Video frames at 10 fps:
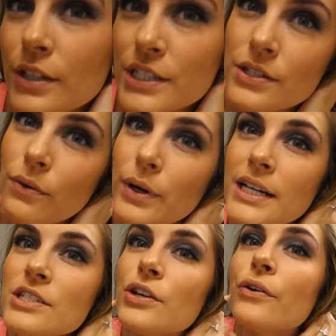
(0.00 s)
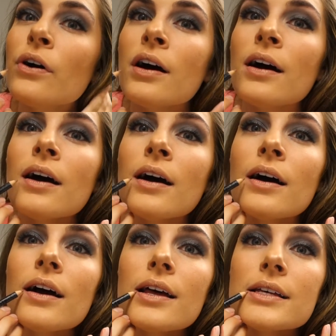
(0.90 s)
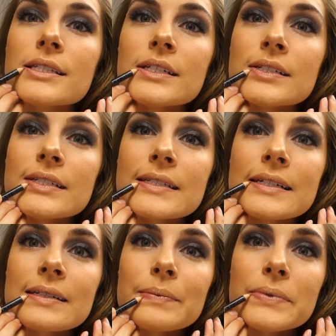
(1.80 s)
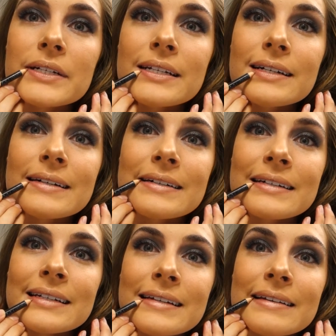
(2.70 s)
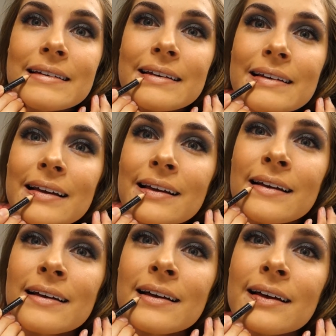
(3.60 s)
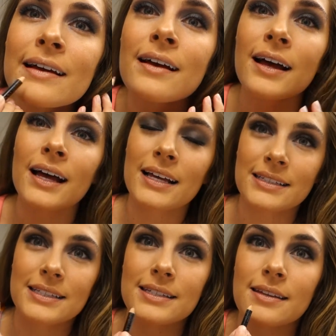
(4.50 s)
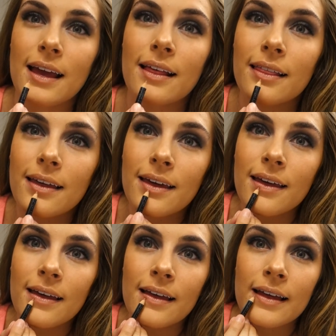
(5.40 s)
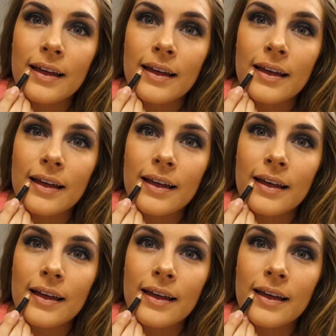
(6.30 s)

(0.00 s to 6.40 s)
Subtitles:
So what I do is I just kind of put it on and slightly,